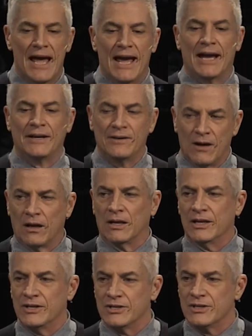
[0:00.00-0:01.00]
and
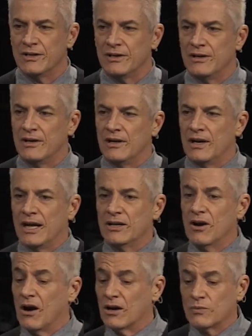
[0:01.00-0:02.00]
knowledge.
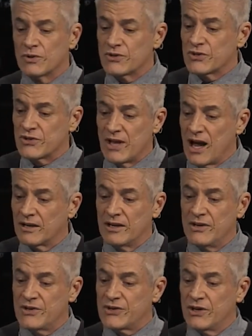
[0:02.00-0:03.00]
And God was
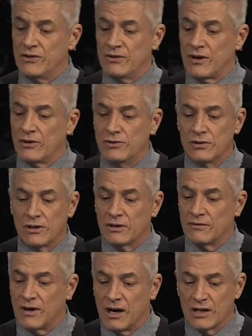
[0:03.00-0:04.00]
astounded. He said, You know, you
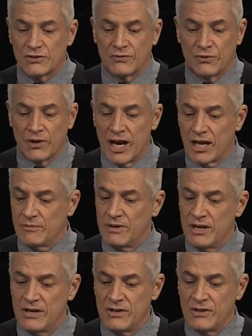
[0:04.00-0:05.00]
could have asked for
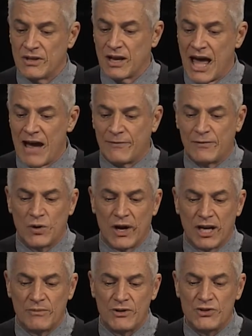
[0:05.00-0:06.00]
enemy, the life of
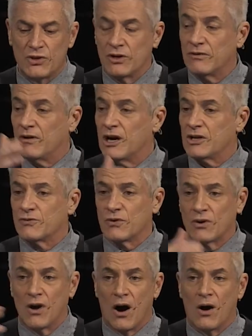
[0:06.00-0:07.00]
your enemies. You could have asked
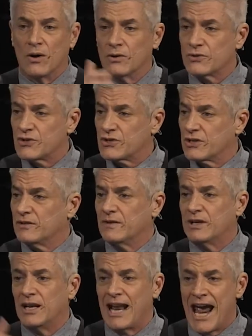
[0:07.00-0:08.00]
for gold,
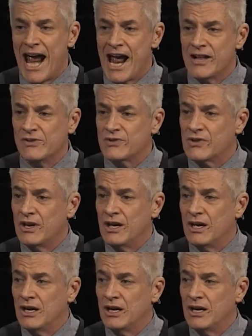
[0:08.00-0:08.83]
silver, lands,